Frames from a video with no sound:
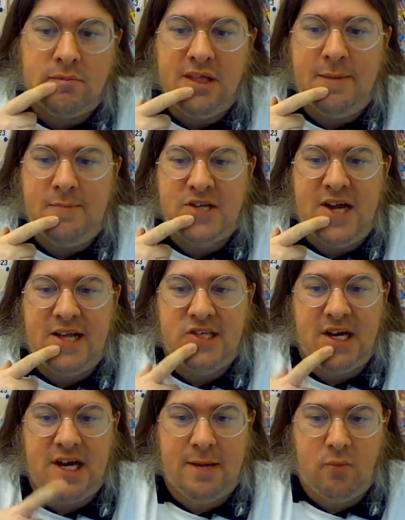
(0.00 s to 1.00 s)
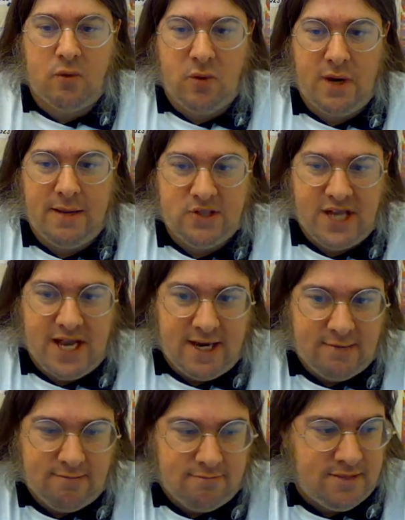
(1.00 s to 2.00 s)
lips not syncing up with what I'm
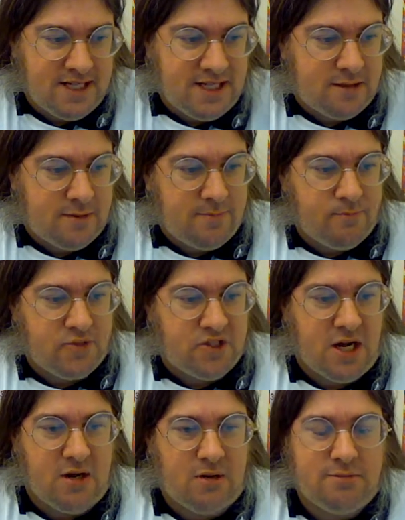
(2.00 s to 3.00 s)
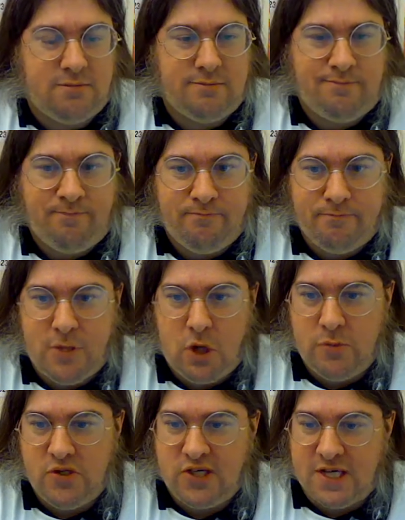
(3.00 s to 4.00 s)
saying deal. So, no
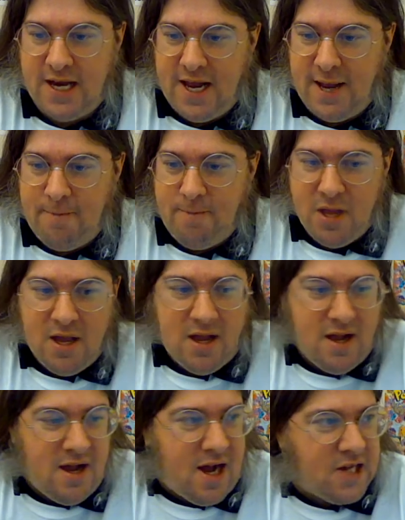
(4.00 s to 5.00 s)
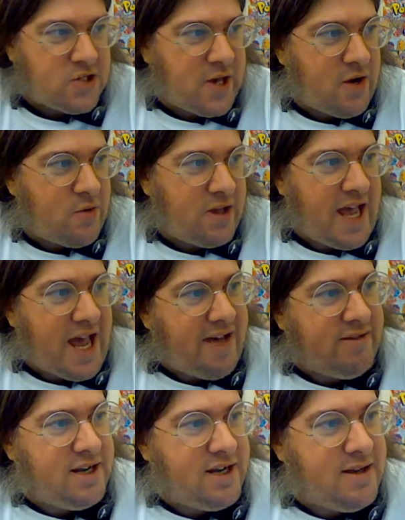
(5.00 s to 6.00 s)
music today. Also, I don't really
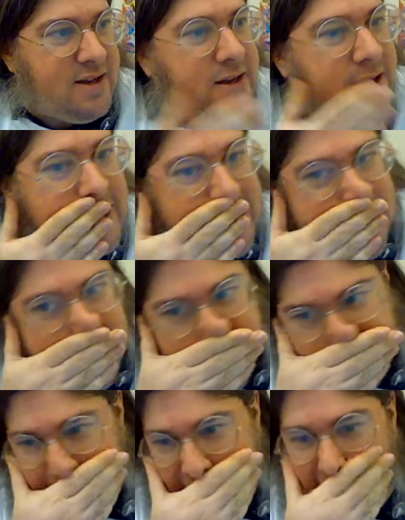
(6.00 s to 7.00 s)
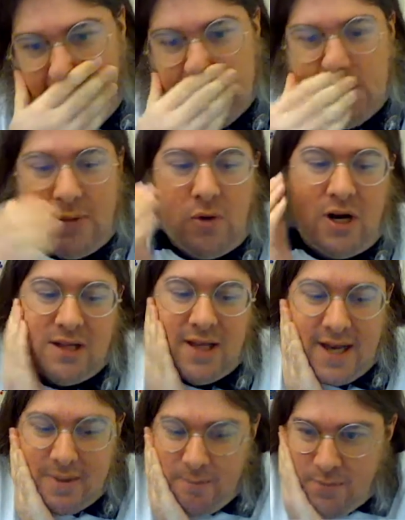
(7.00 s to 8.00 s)
have any. Also, I'm running
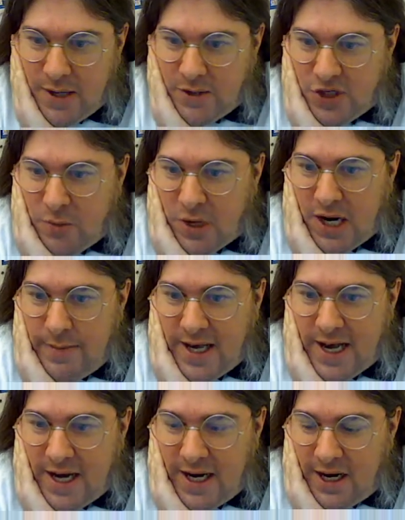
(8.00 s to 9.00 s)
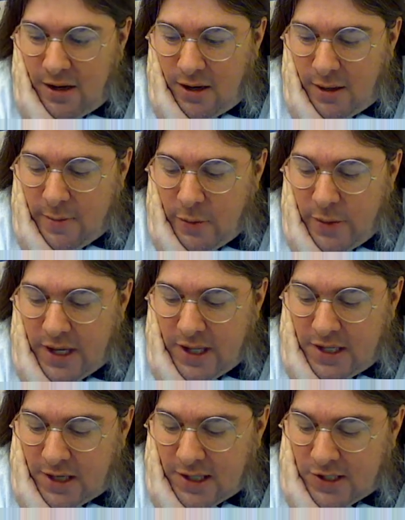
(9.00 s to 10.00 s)
late. I should probably be out of here and on my way to
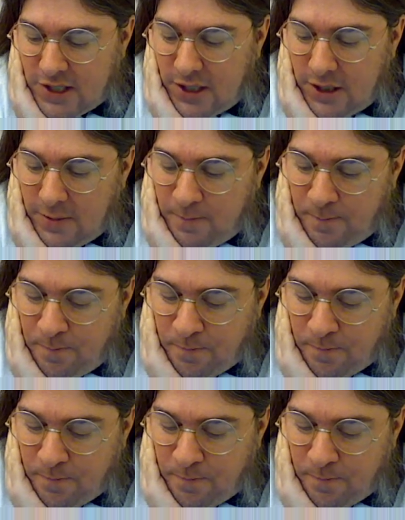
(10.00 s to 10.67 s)
the Target Center.